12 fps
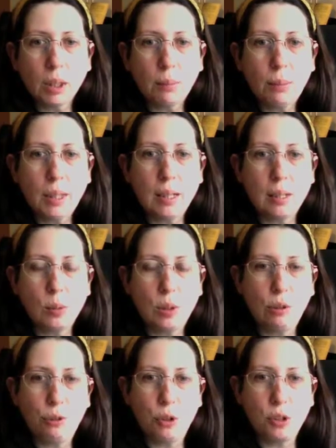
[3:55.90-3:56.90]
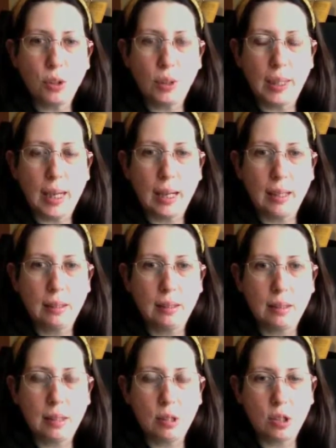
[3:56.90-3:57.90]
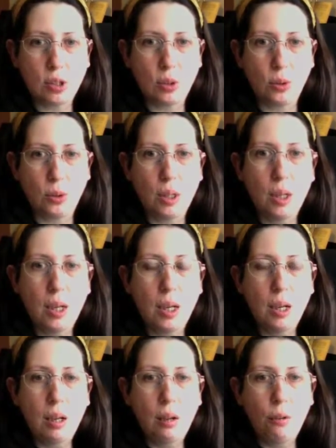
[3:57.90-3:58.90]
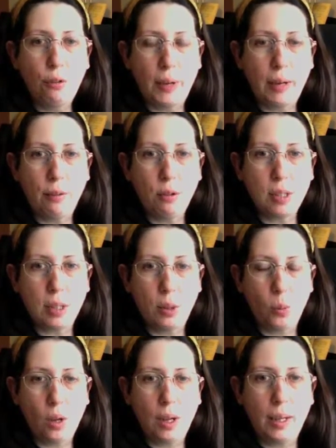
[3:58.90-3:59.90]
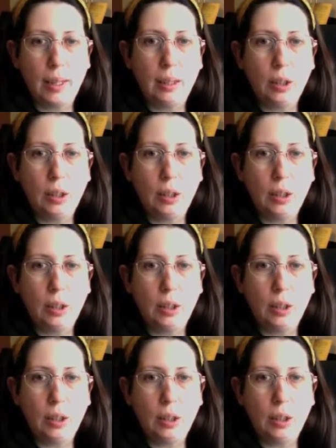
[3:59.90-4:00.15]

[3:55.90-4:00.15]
because when you're first learning how to discern flavors in a wine,